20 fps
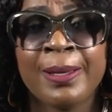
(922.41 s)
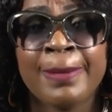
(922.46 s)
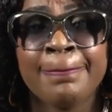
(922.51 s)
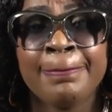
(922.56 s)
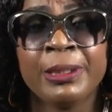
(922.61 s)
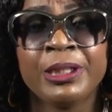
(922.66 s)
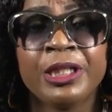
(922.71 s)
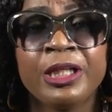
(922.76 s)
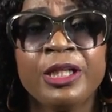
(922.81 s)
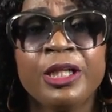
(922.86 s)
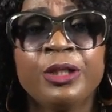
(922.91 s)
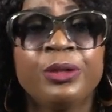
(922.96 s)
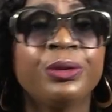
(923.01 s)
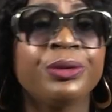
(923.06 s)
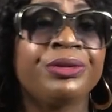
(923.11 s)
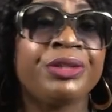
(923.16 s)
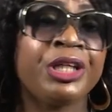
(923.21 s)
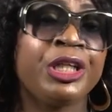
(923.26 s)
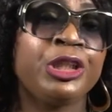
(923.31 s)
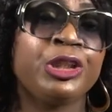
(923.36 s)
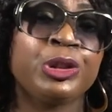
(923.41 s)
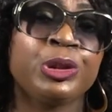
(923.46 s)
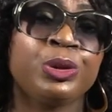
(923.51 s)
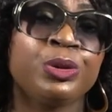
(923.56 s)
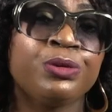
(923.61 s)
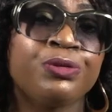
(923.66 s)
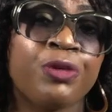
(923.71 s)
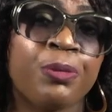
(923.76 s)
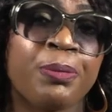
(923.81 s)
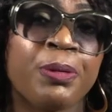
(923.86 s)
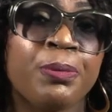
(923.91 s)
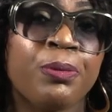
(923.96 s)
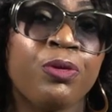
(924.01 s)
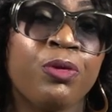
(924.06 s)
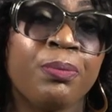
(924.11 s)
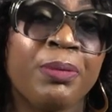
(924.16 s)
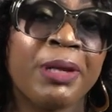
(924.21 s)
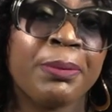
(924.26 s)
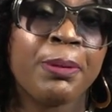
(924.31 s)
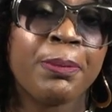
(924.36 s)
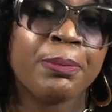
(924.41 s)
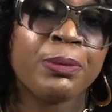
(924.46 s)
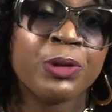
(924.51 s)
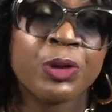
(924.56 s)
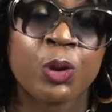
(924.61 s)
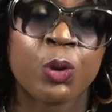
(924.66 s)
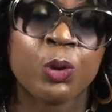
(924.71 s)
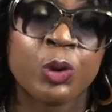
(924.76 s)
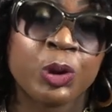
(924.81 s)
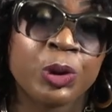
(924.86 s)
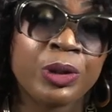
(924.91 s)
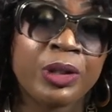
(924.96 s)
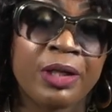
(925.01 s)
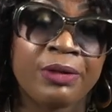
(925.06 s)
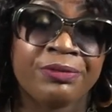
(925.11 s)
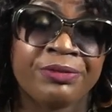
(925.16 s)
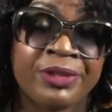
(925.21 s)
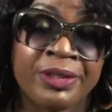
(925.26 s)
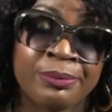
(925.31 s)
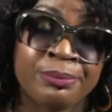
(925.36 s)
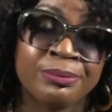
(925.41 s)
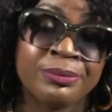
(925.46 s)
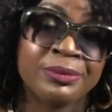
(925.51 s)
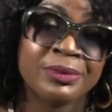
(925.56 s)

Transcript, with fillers: But the little things you do for people will make people know you love them.